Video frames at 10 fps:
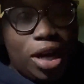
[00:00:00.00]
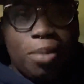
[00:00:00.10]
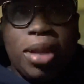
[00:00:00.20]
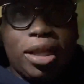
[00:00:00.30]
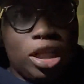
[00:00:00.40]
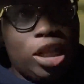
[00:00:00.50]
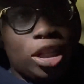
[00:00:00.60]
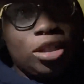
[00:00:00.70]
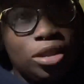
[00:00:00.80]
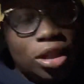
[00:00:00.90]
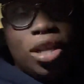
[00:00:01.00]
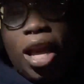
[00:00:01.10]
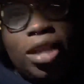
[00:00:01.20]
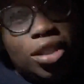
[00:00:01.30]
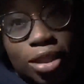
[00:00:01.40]
I'm like, look.
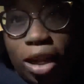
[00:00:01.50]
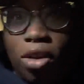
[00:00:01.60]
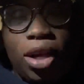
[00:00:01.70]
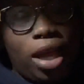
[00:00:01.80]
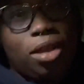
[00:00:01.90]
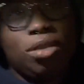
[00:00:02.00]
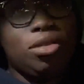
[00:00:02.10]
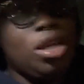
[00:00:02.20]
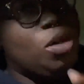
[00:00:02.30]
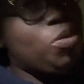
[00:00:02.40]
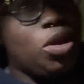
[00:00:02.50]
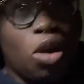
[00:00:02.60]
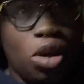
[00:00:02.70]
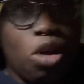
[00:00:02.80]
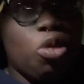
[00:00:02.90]
And she's like, okay, we're
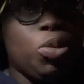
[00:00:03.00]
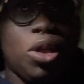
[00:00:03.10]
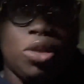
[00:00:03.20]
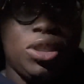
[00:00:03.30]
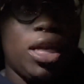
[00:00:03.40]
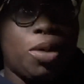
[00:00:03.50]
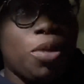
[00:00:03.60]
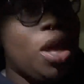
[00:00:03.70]
gonna go and we're gonna check.